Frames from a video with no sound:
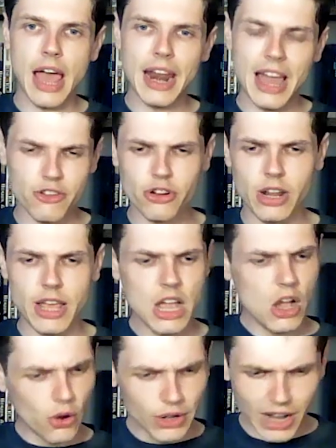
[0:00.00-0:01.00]
And actually,
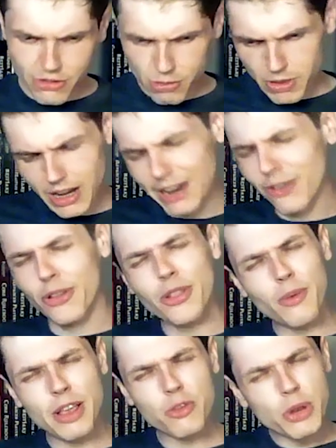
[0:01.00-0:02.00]
unlike something like Lord of
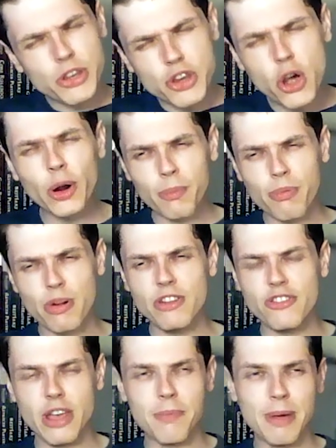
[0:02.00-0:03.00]
the Rings, we don't
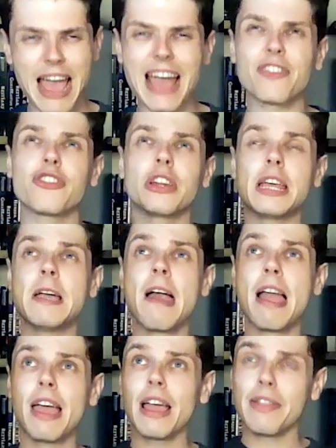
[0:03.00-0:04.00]
appreciate, but actually,
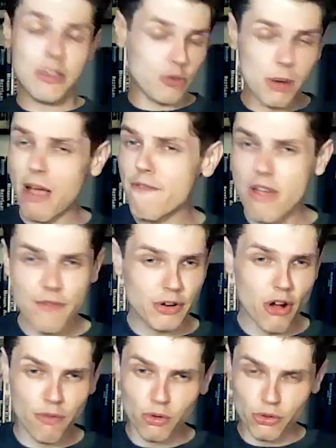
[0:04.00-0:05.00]
it's one of my favorite
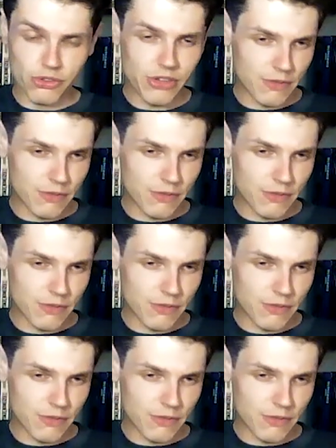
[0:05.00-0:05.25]
novels.